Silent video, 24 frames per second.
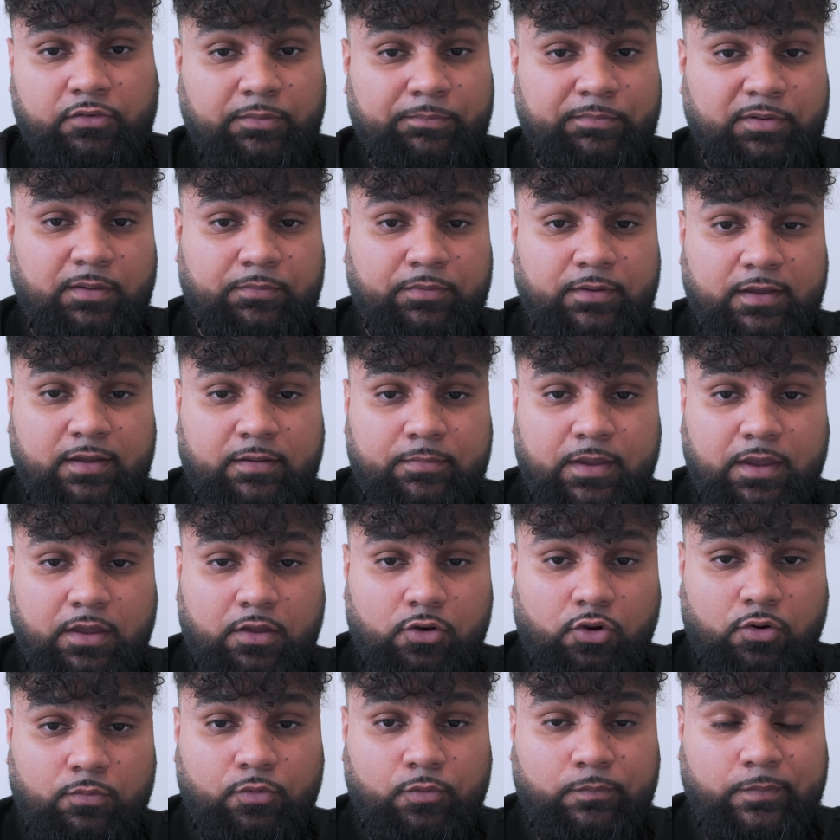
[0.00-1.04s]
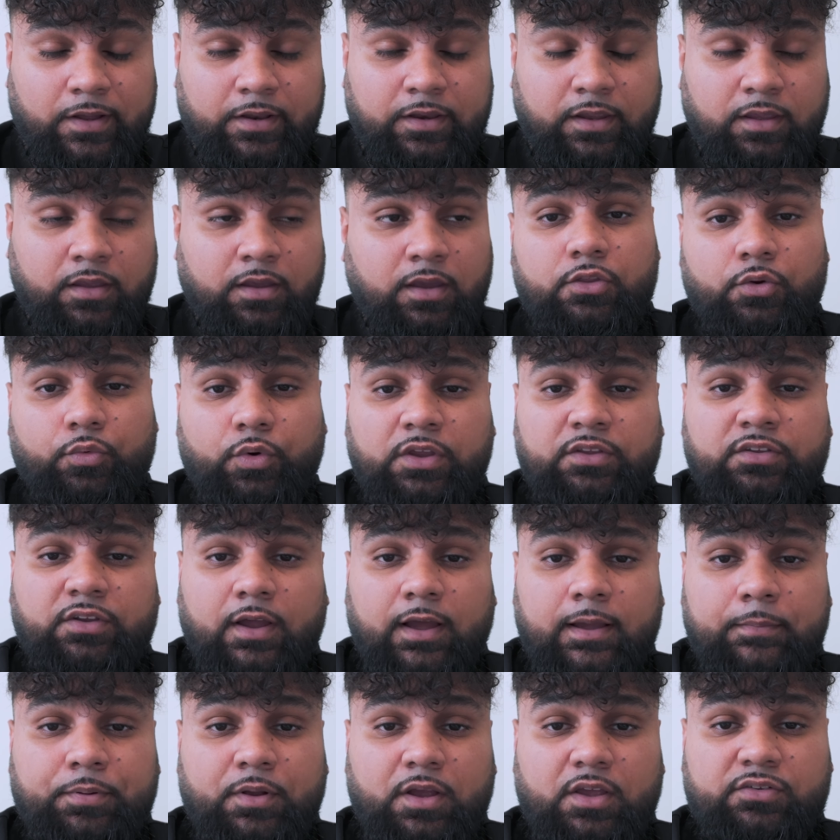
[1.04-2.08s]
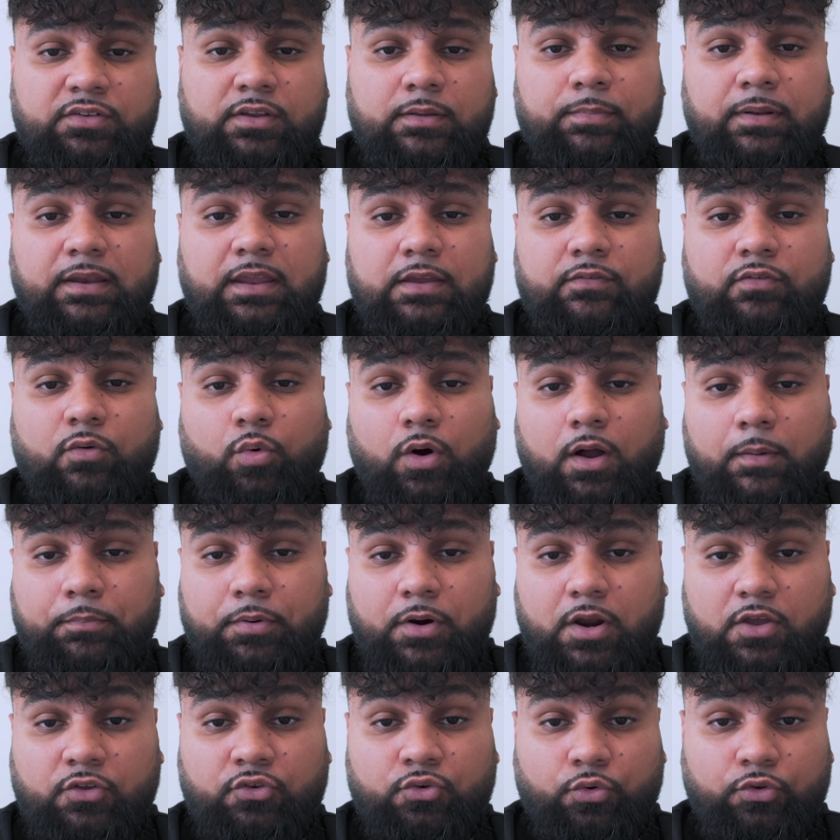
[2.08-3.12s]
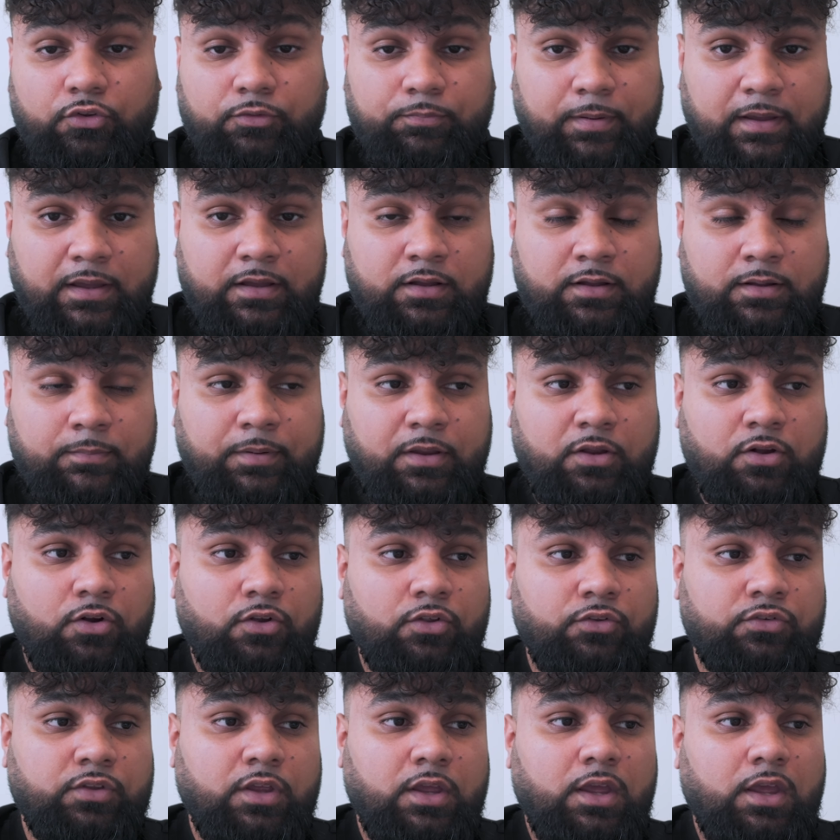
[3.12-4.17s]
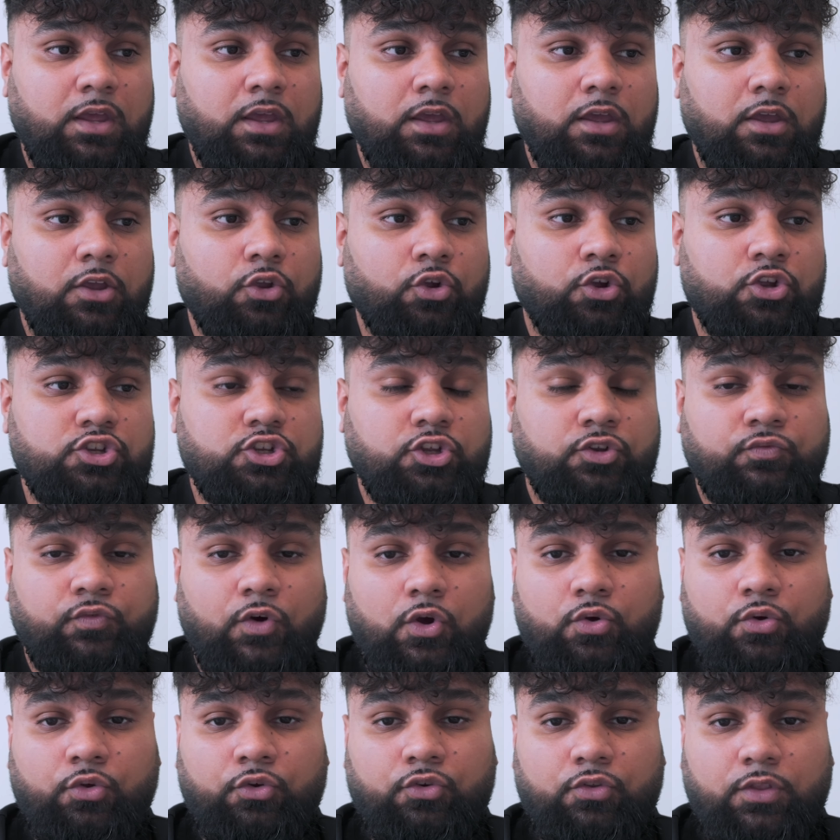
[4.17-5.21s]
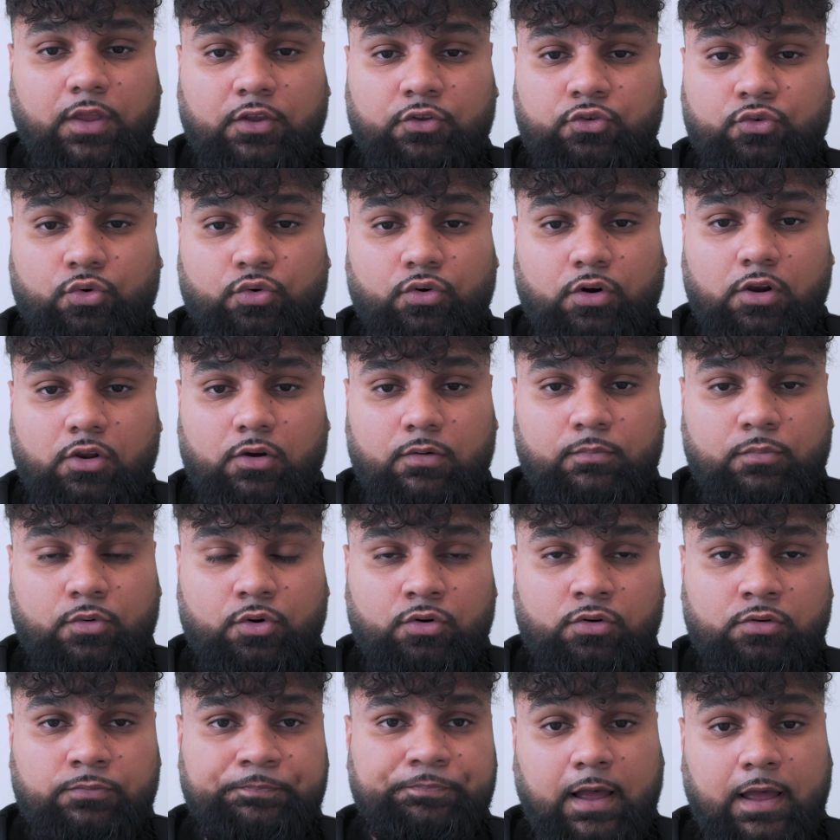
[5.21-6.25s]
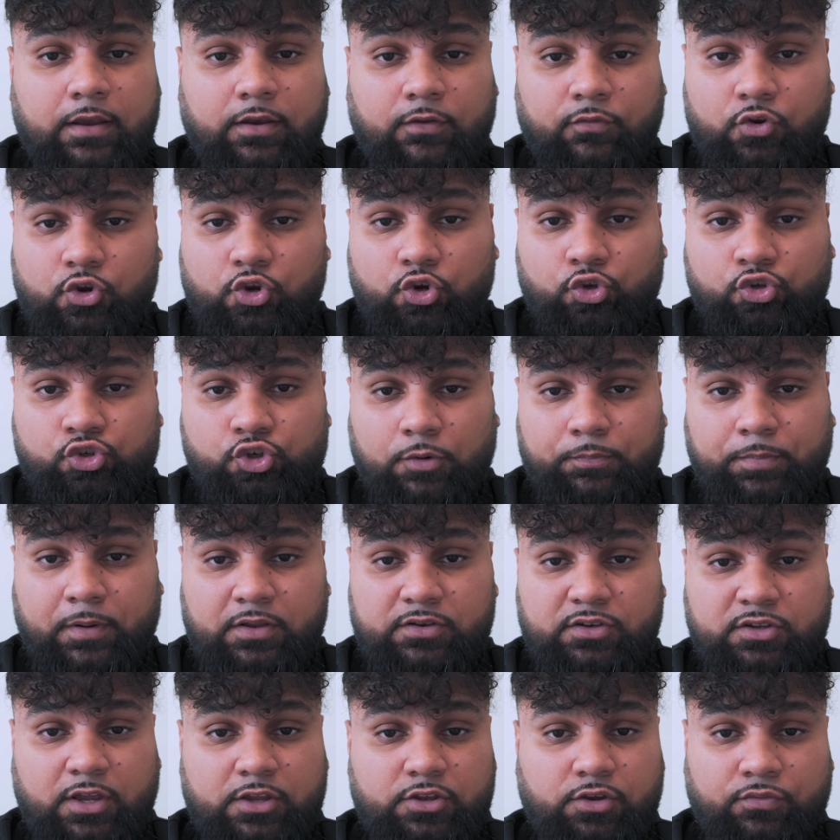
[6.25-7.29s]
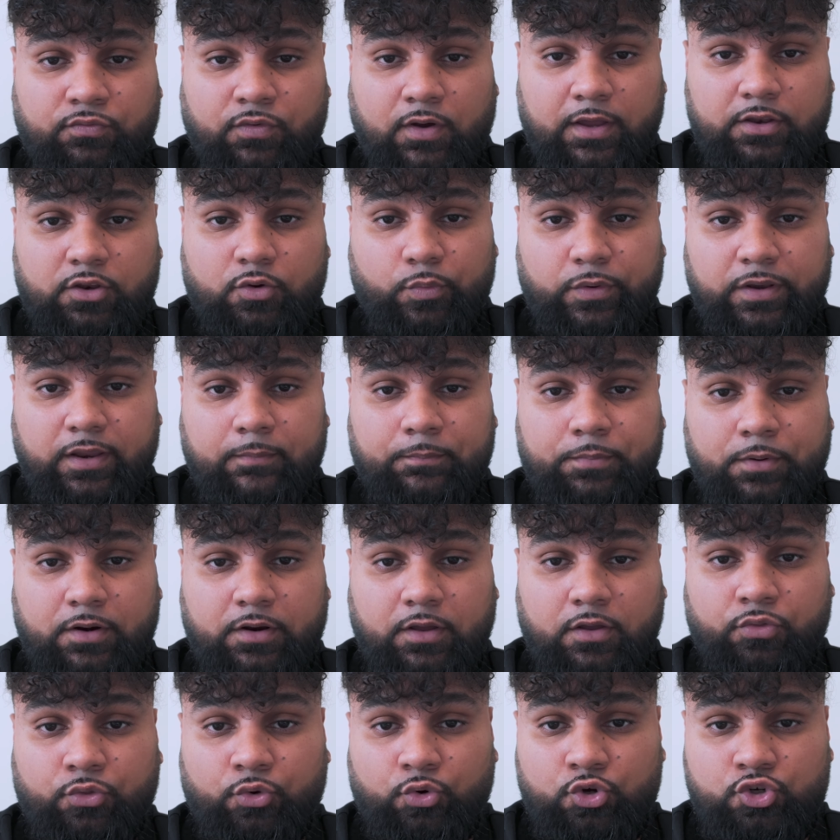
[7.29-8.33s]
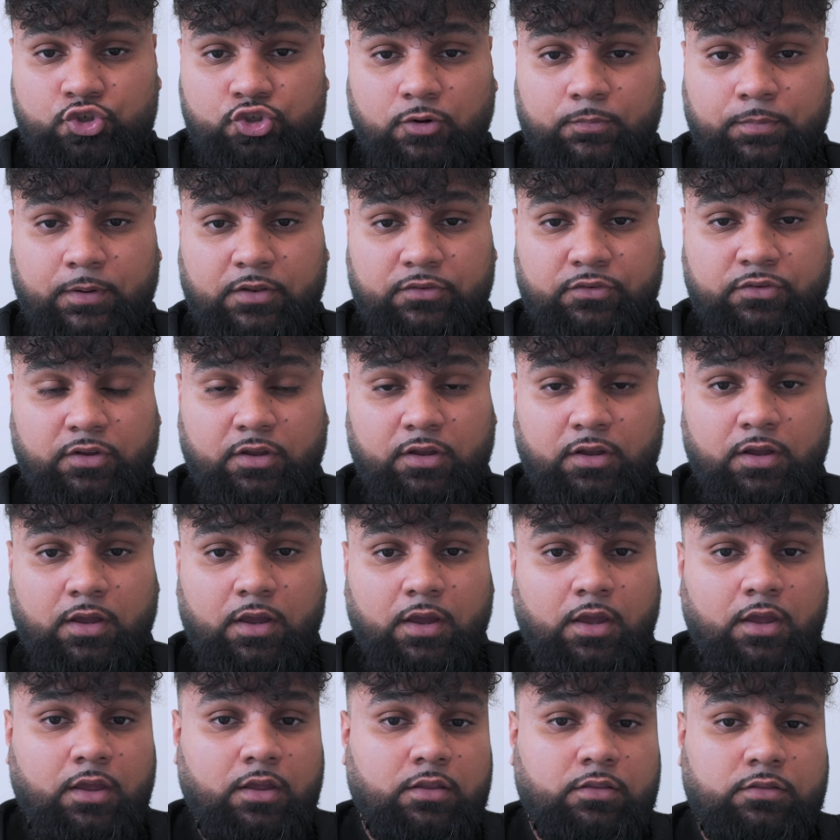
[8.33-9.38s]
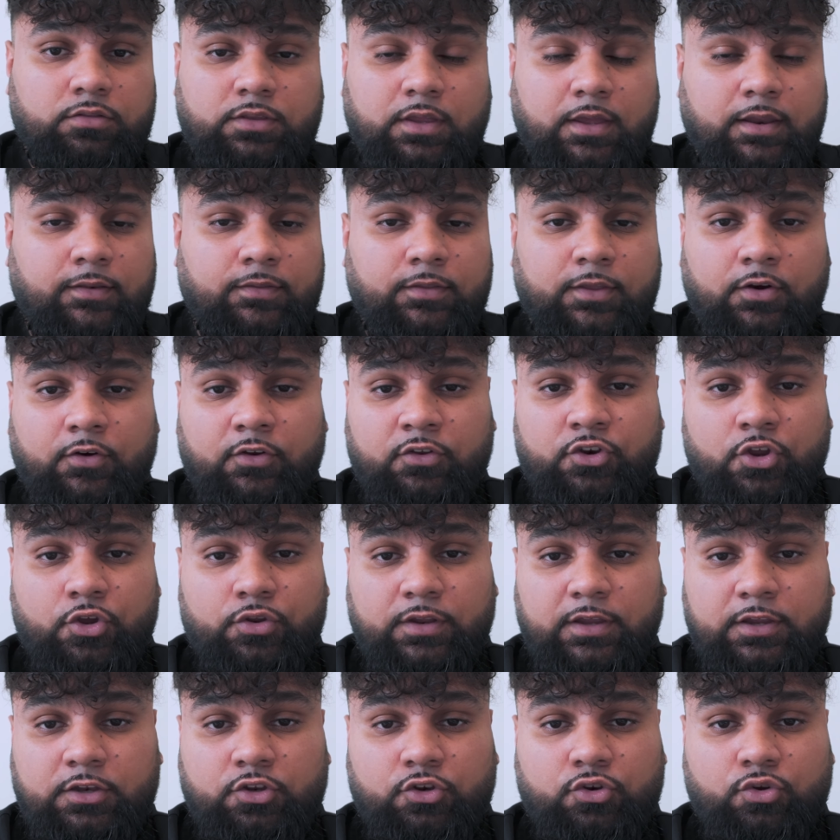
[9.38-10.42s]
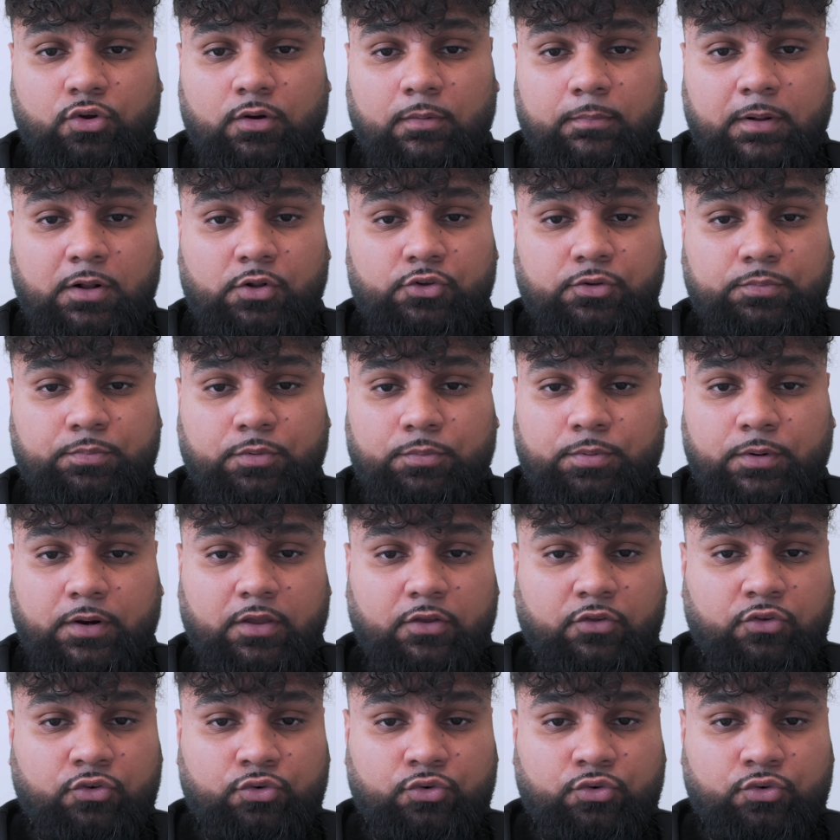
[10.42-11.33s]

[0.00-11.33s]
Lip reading: Sometimes I can make a lot more money. The reason I personally believe a one product store is better because you can just focus on that store a lot more. And if you use ShopHunter and you find your winning product through ShopHunter, then there is no need to do a multiple product